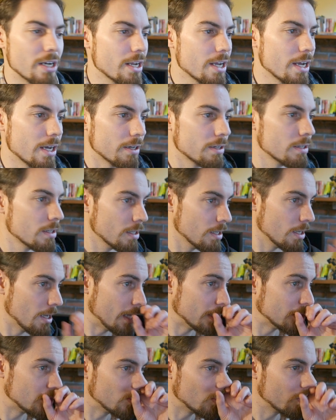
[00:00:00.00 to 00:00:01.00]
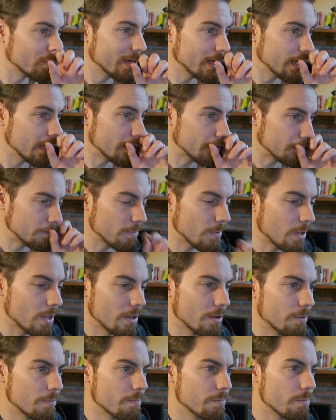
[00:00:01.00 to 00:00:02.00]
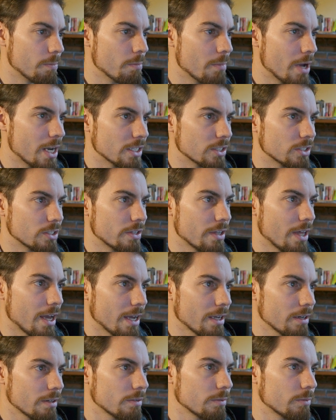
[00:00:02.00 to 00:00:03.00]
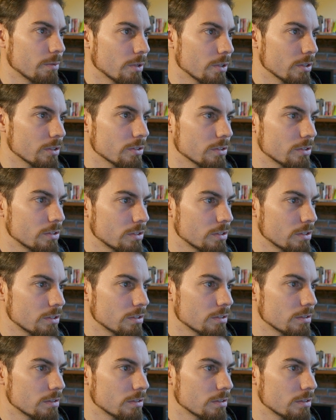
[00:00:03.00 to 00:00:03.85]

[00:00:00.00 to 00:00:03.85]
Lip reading: it out? And so the way I managed that was